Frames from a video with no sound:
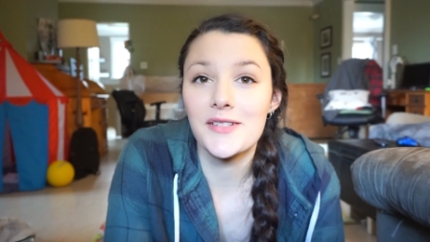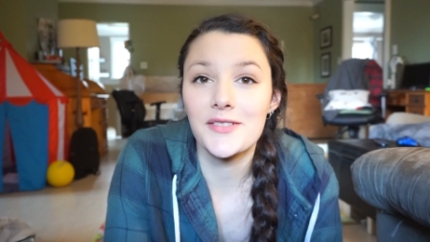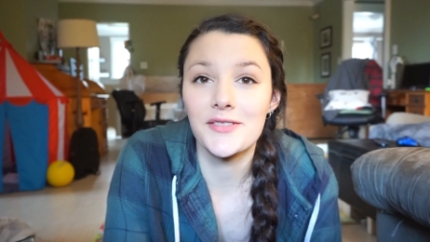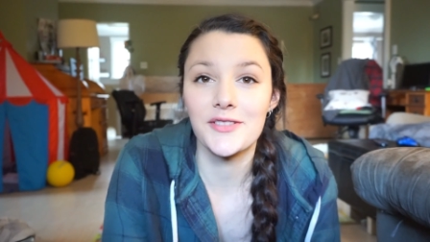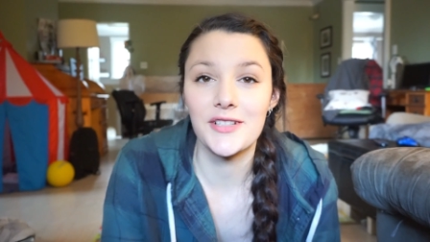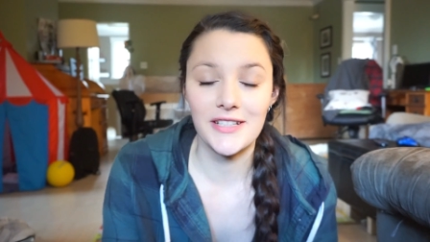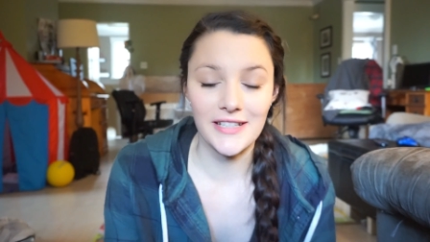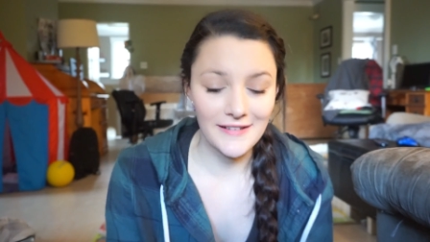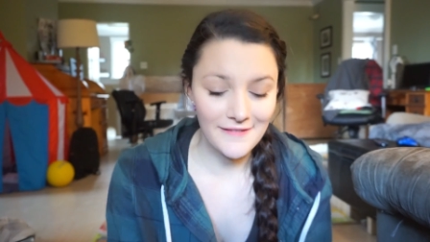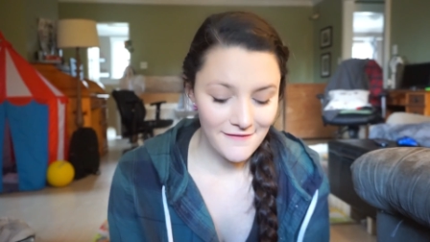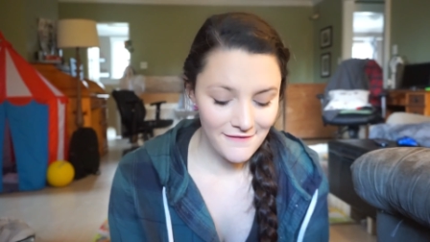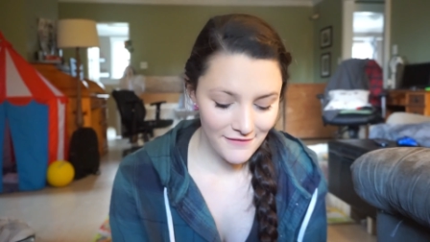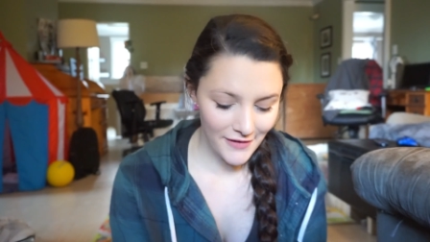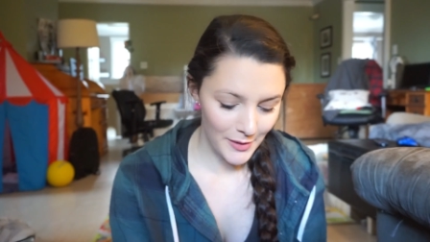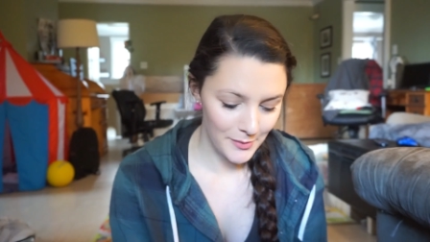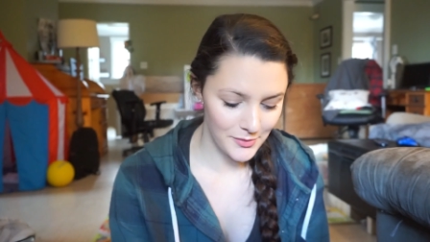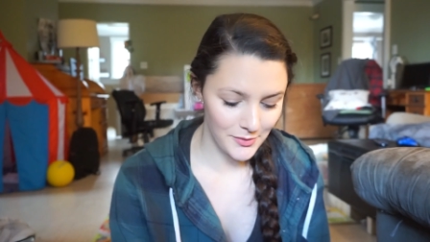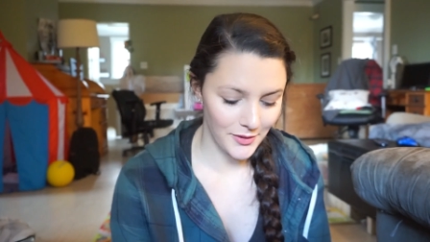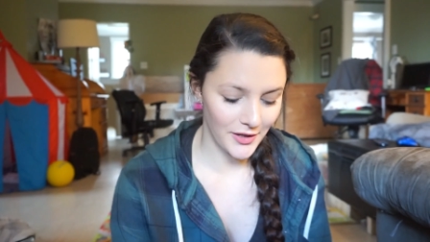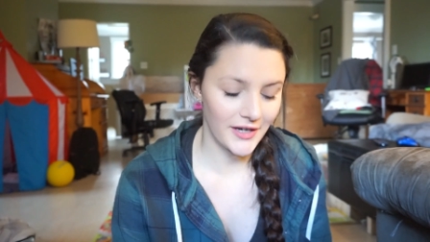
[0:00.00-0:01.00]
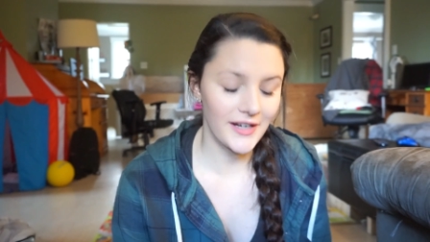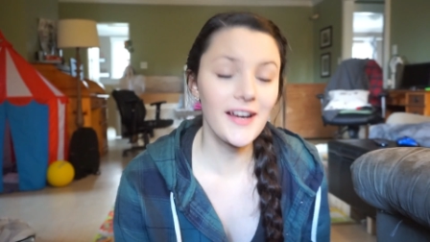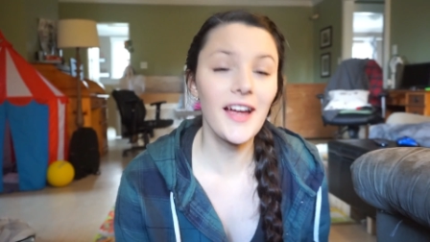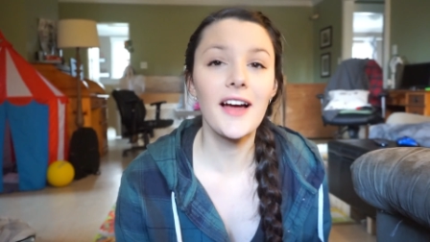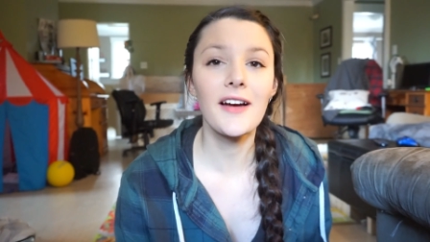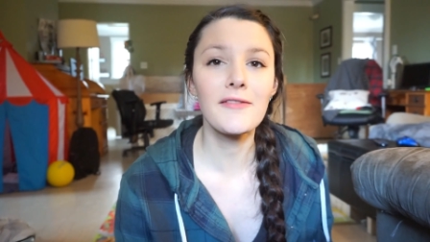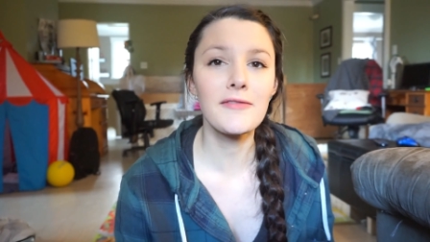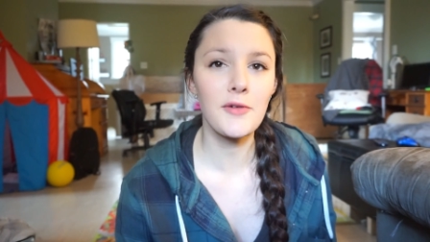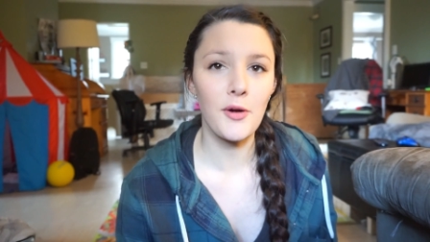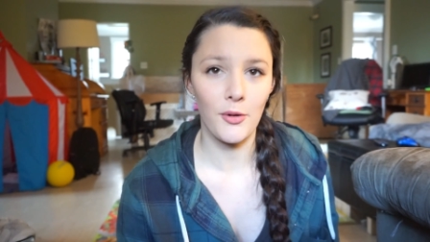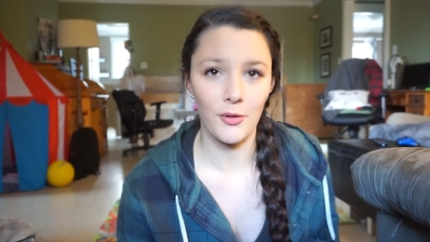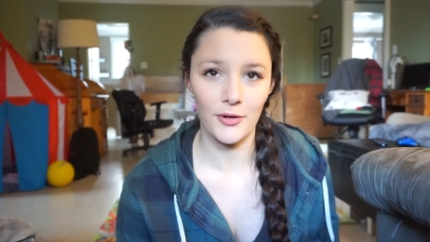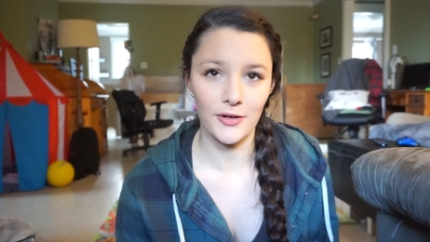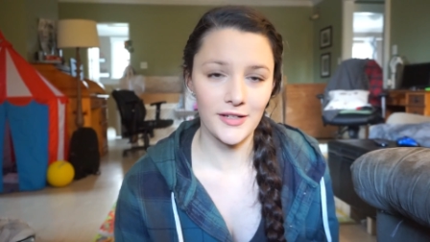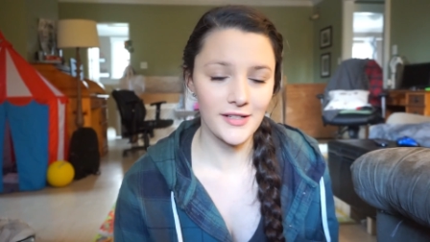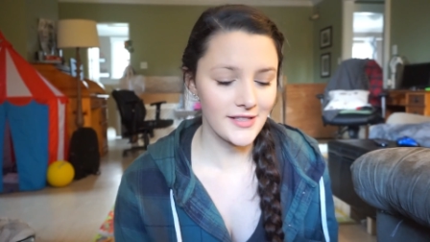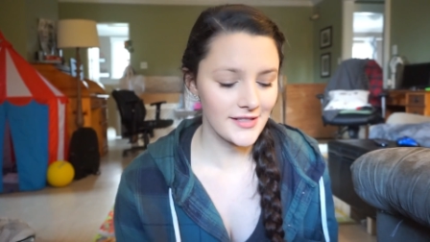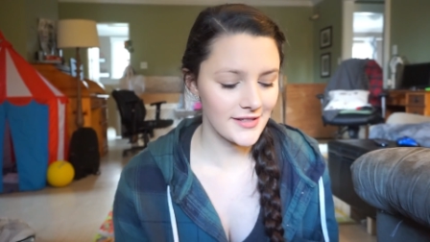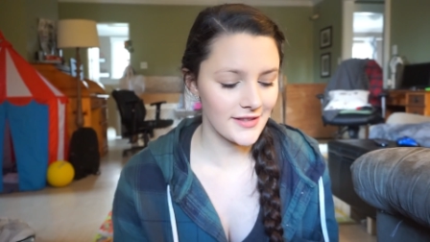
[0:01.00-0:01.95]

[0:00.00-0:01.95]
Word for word: to read in February, of course,